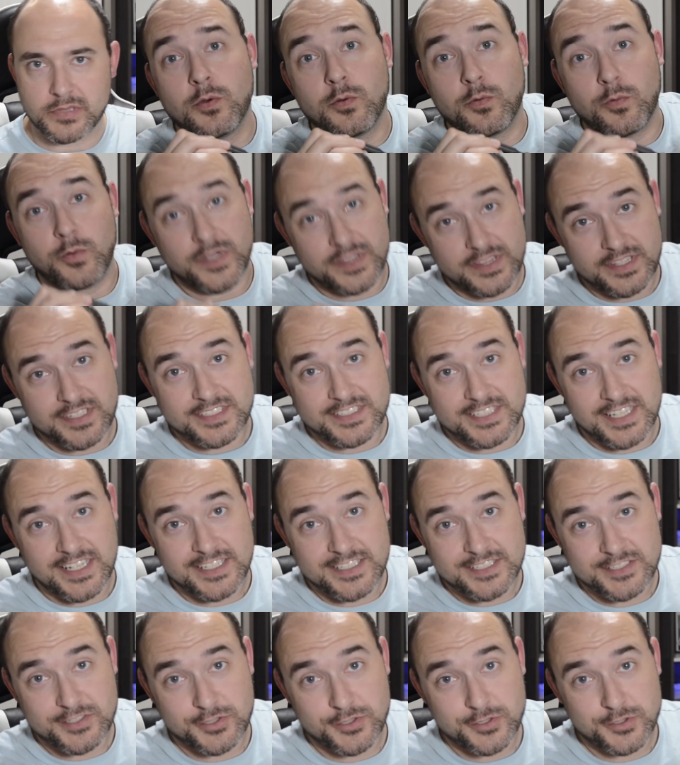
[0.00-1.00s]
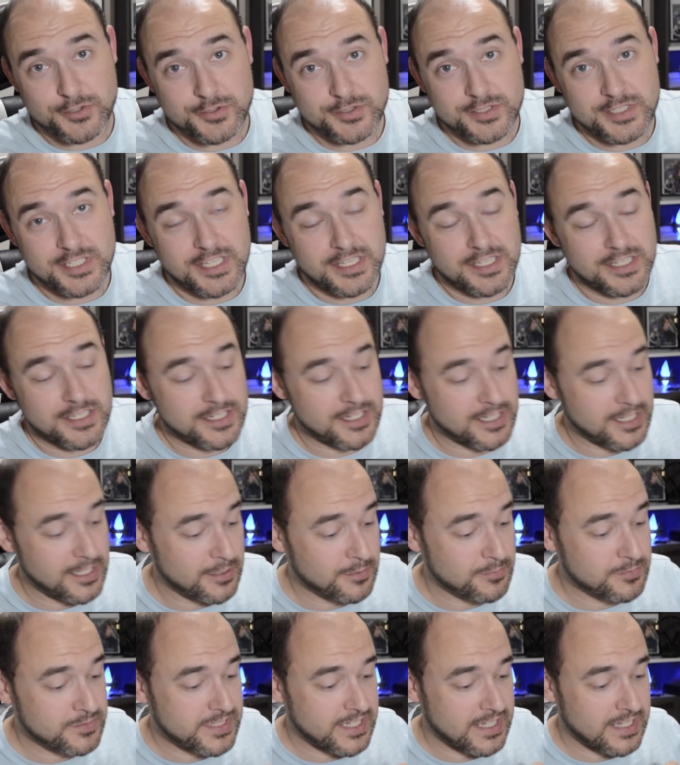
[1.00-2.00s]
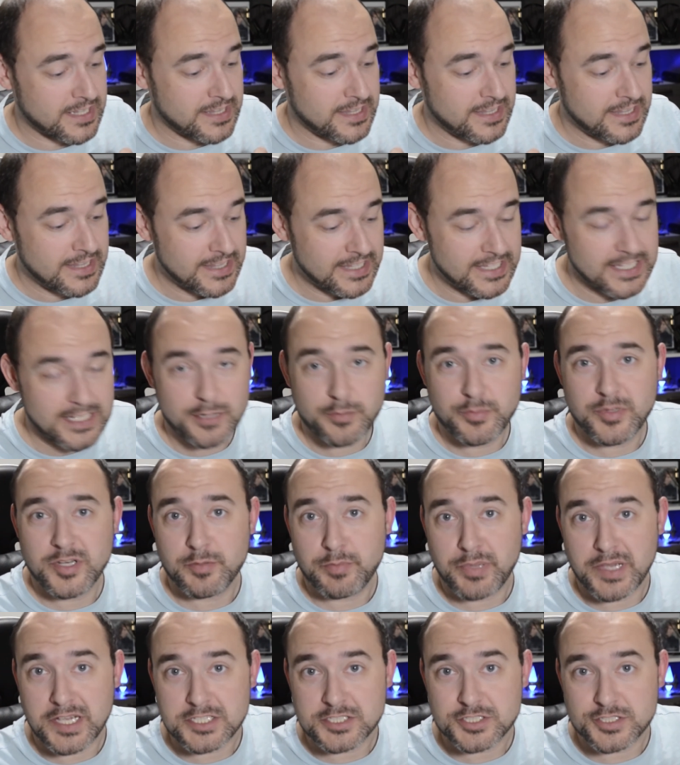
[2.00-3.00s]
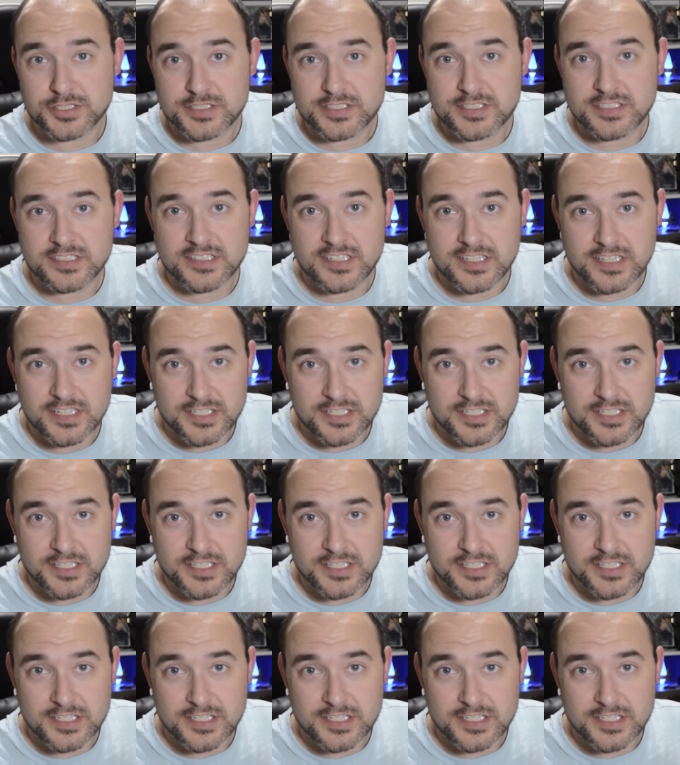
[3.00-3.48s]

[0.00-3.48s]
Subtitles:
With these tiny screws comes a little bit of patience.